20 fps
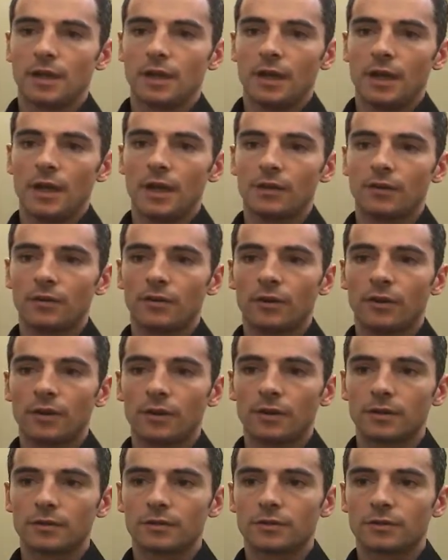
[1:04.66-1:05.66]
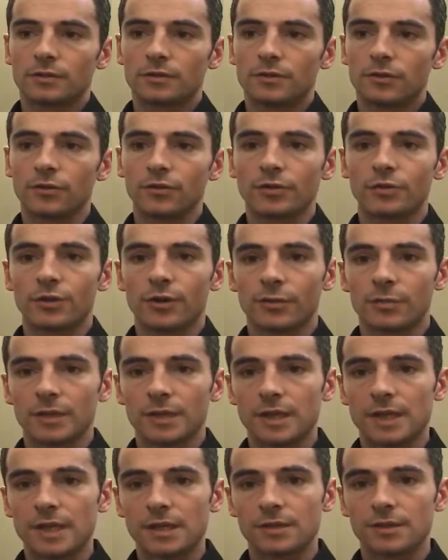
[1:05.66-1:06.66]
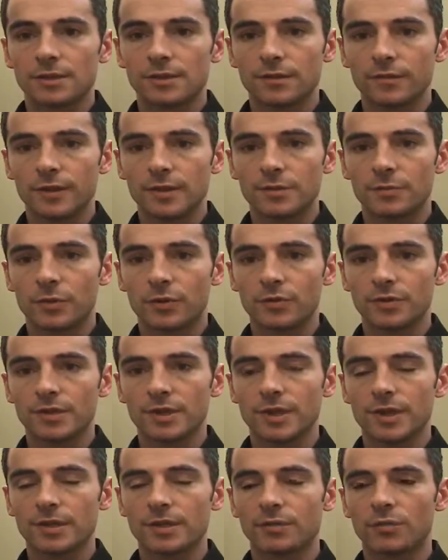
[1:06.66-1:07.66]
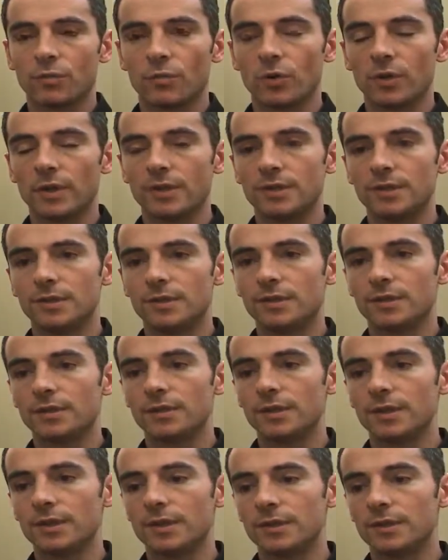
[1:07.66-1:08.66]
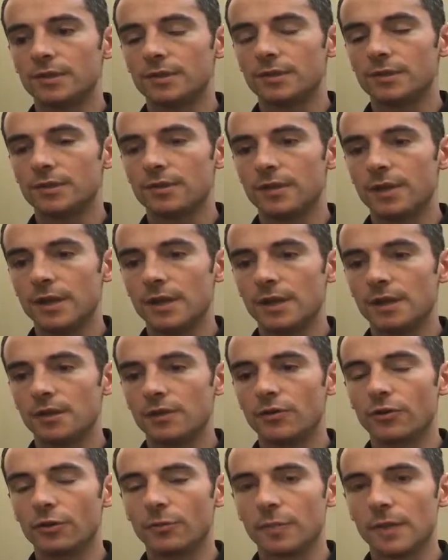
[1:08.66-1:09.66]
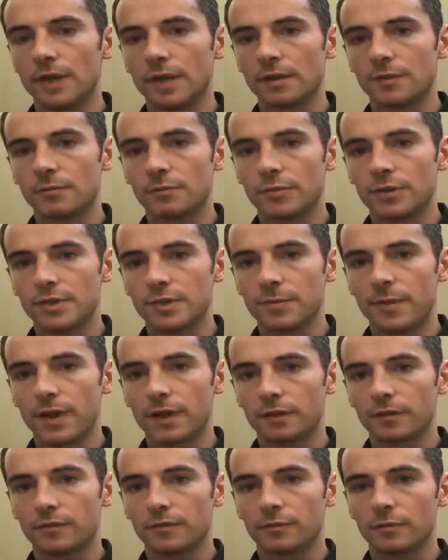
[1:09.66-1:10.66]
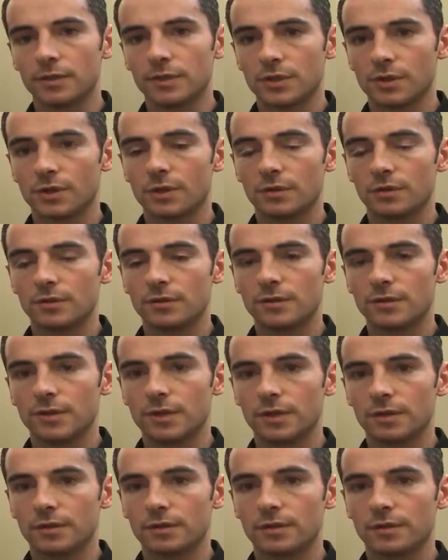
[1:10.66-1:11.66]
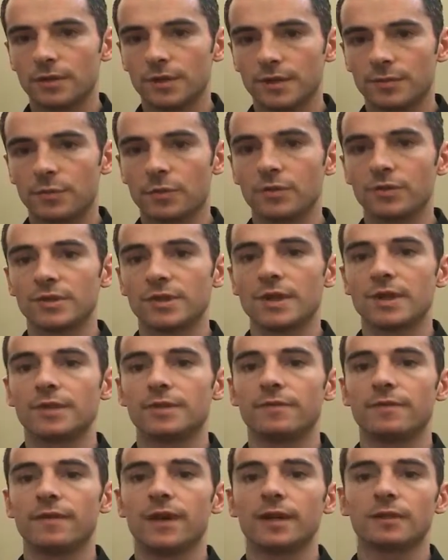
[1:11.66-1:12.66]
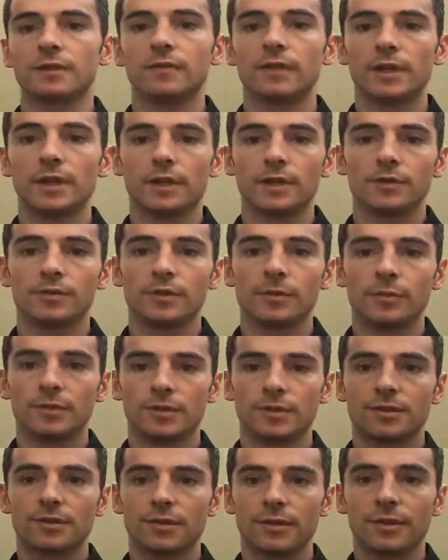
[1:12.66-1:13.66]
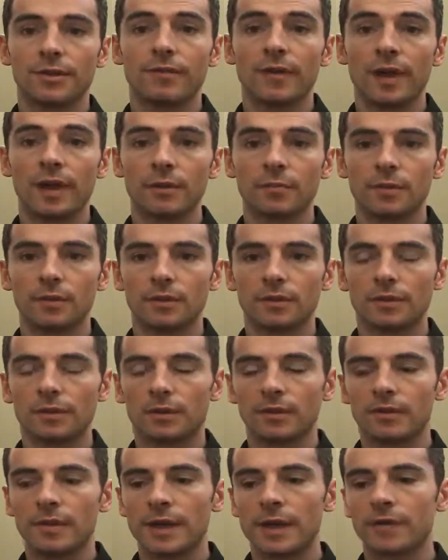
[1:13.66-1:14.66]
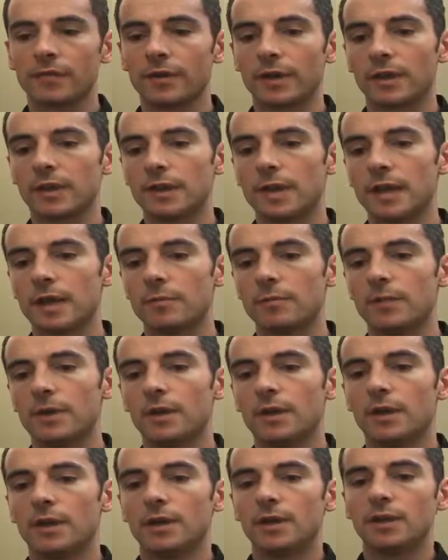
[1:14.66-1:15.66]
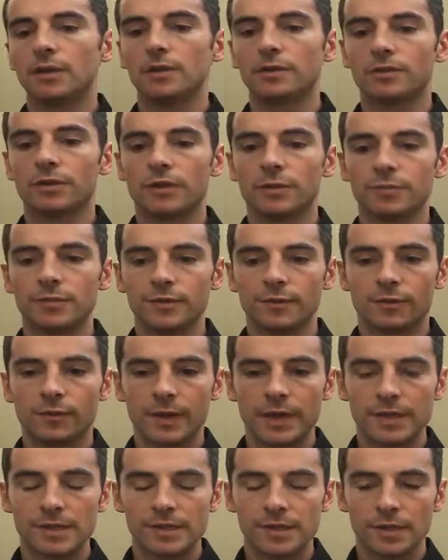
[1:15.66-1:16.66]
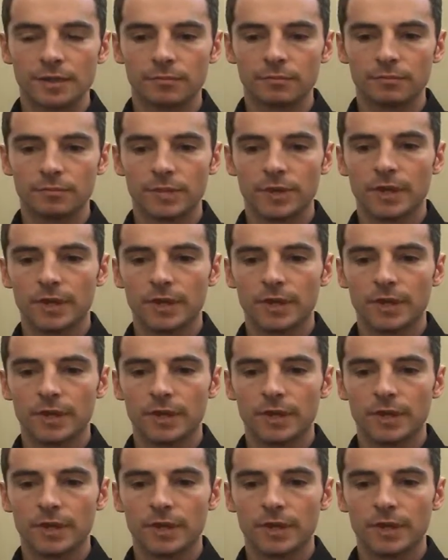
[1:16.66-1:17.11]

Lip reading: And there are two interpretations of this process. One is the European perspective, which argues that this process effectively contributes to the development of the African game in terms of raising